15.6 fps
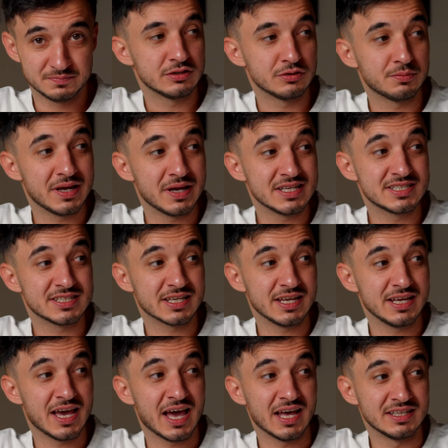You
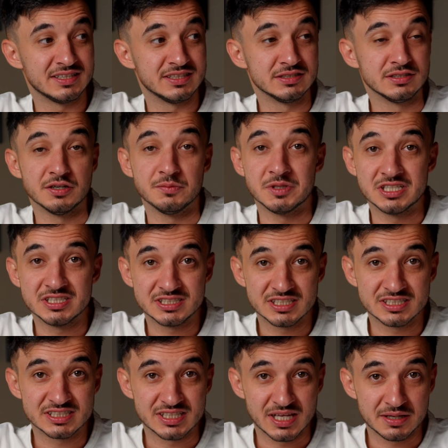basically add
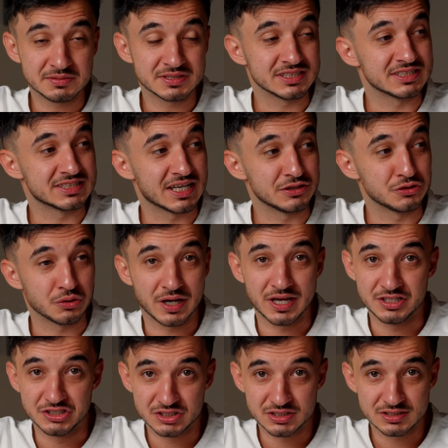deterministic steps inside your
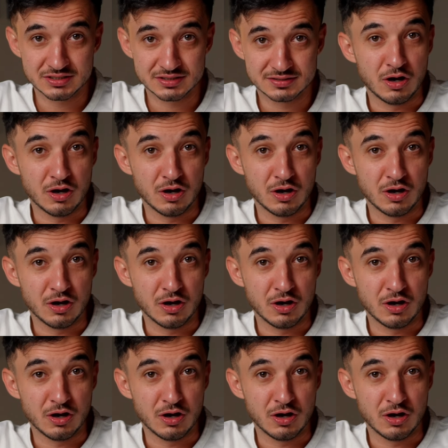agent,